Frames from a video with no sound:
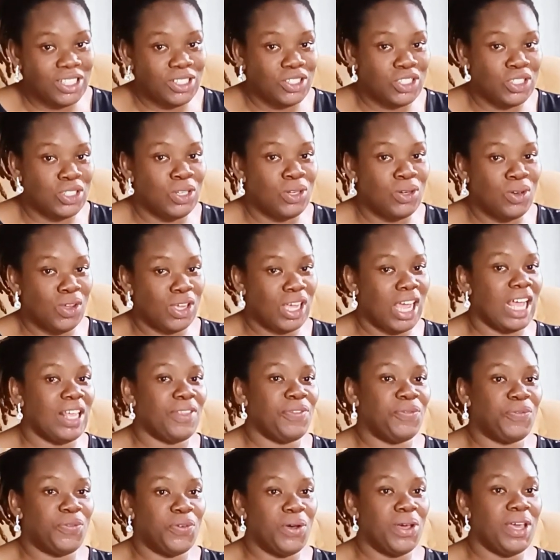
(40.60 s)
you should look out
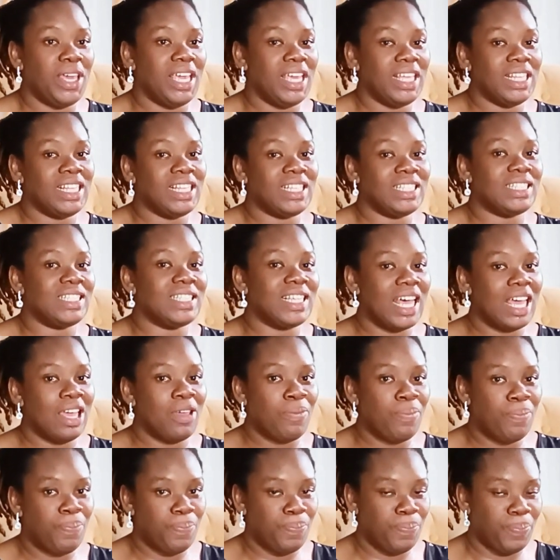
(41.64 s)
for in a
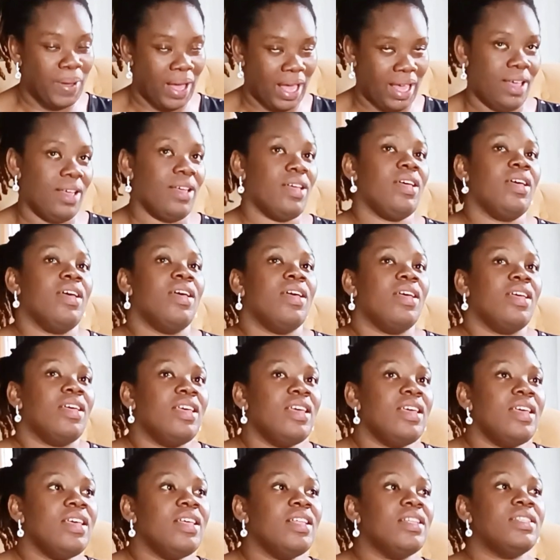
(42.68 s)
diaper
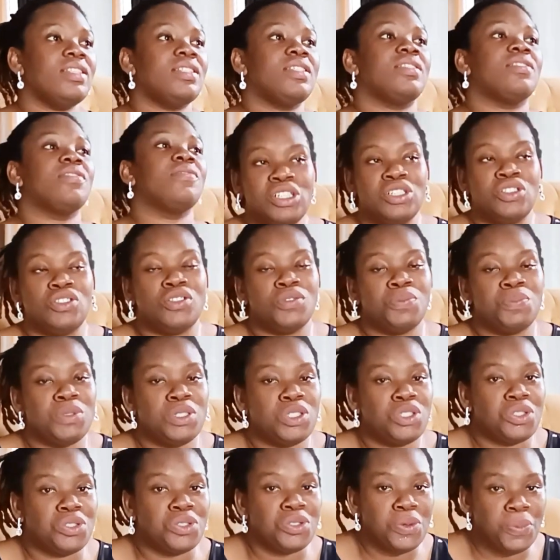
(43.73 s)
is it should be
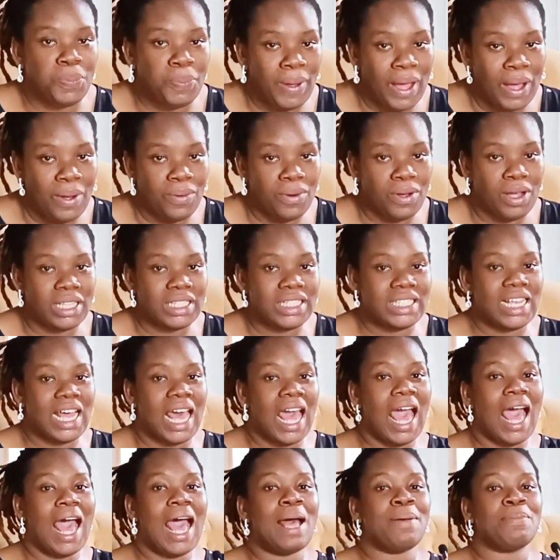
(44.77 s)
super what?
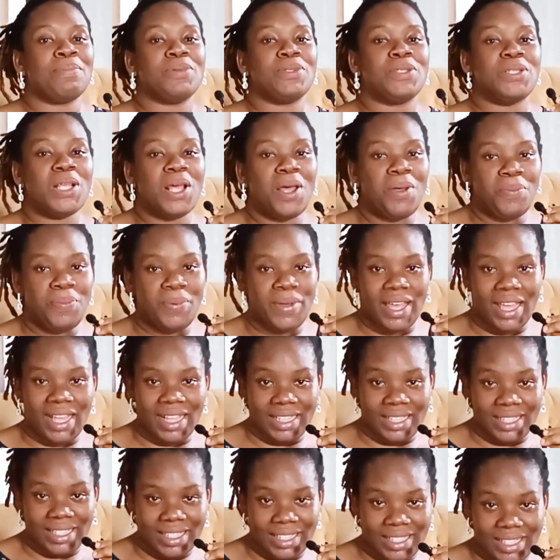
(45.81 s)

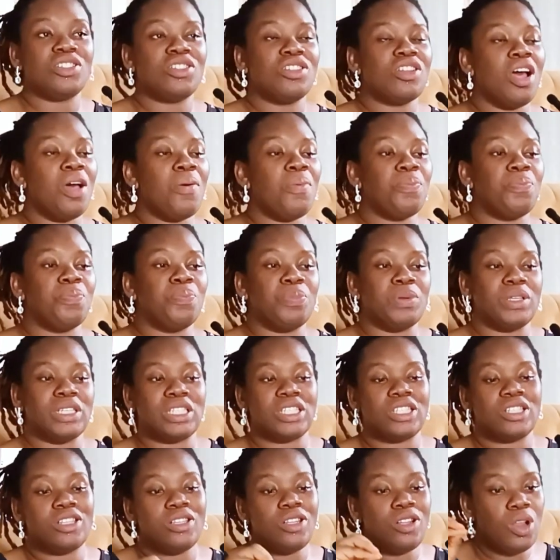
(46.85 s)
Absorbent. Not be
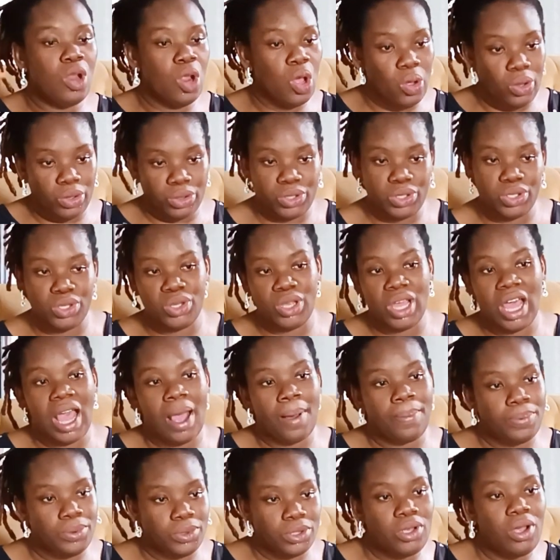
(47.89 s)
slow to
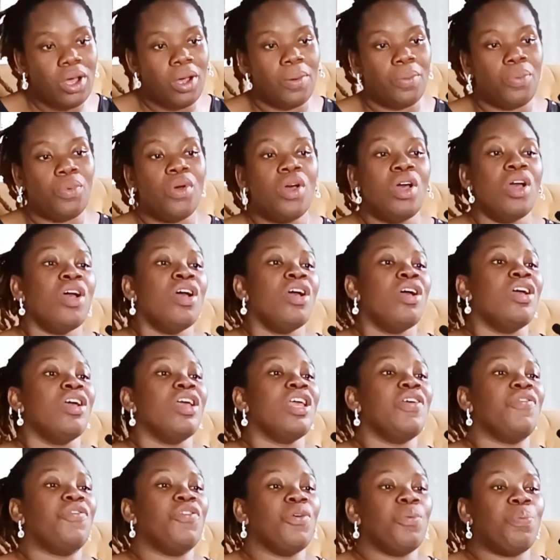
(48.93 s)
absorb.
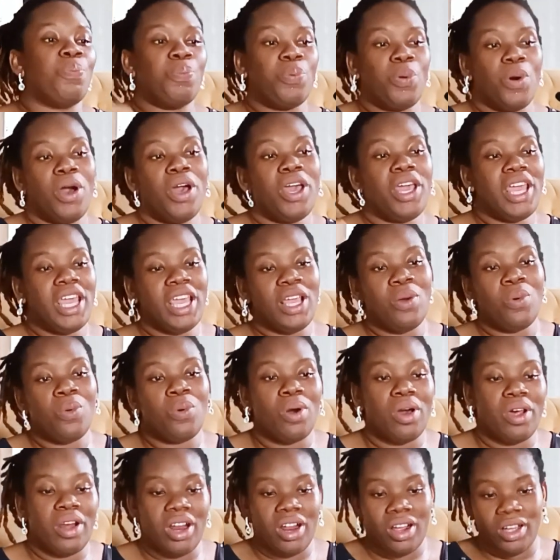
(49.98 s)
If you pour in
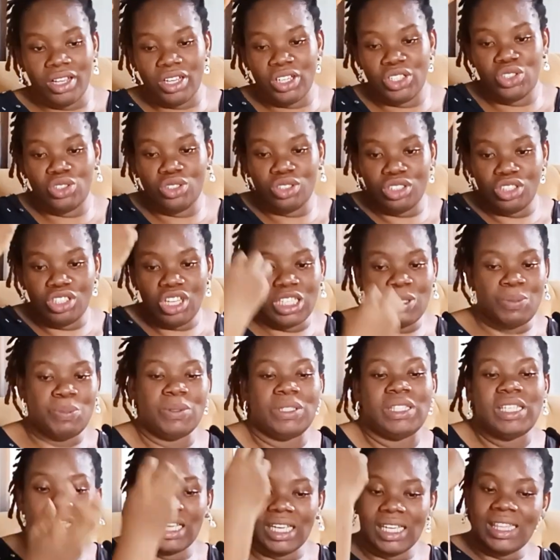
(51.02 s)
water, it should just be
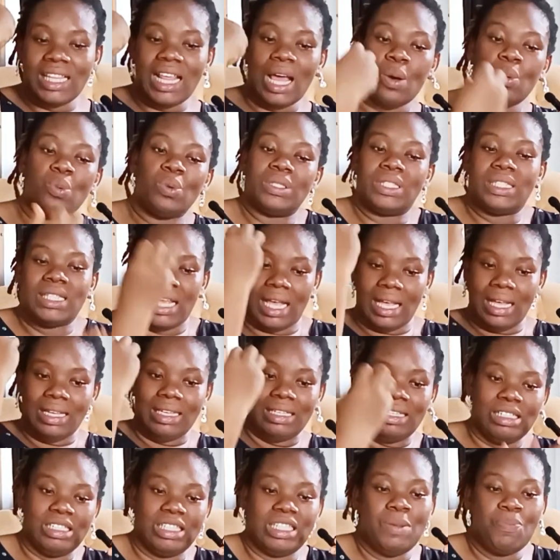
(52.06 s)
taking that water,
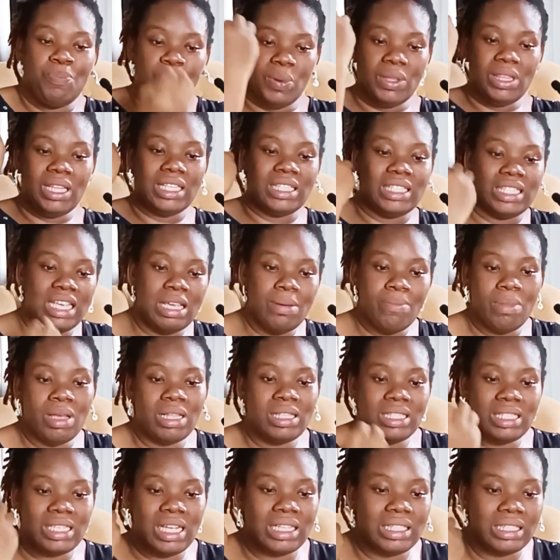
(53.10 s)
sipping it
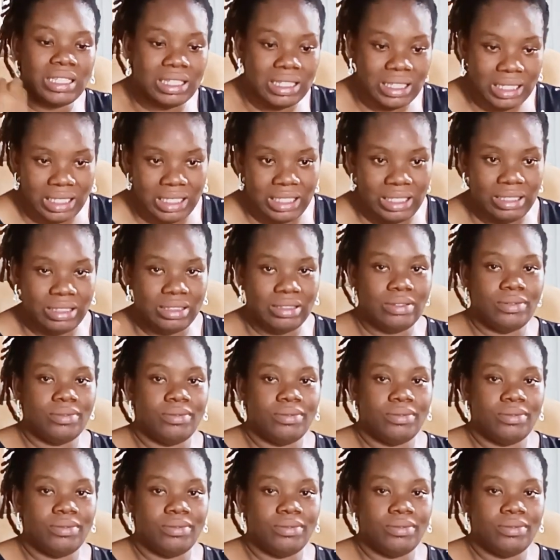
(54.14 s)
immediately.